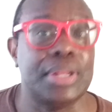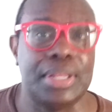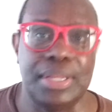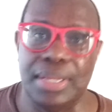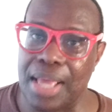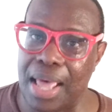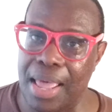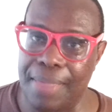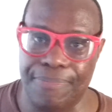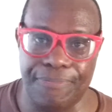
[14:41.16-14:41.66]

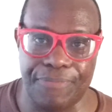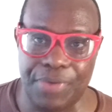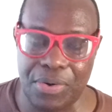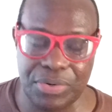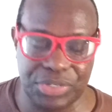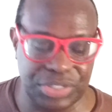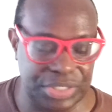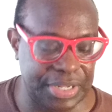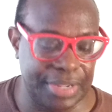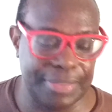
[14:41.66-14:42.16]
not
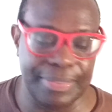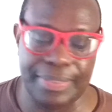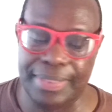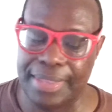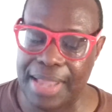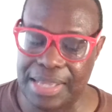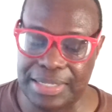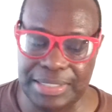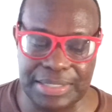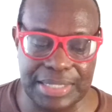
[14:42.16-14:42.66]
first,
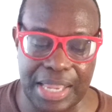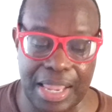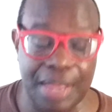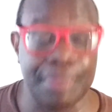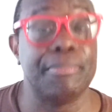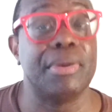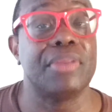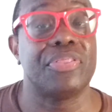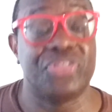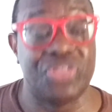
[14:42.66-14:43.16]
not second, but